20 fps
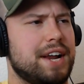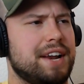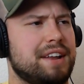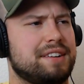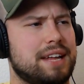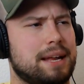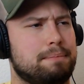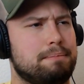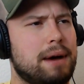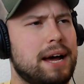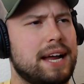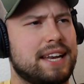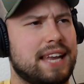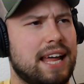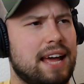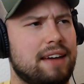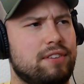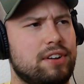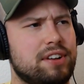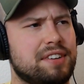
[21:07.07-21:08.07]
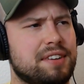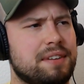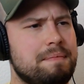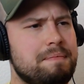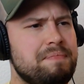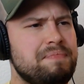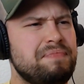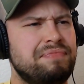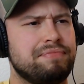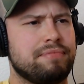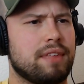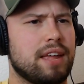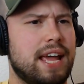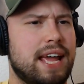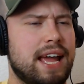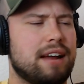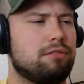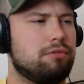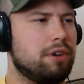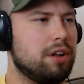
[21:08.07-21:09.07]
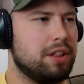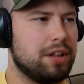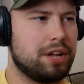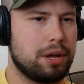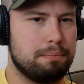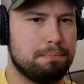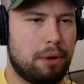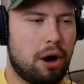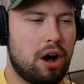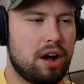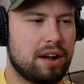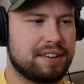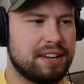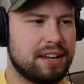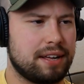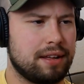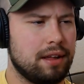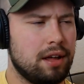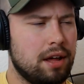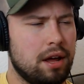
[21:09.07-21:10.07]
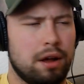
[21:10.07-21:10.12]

Is like Mike Davis, he had really good boxing,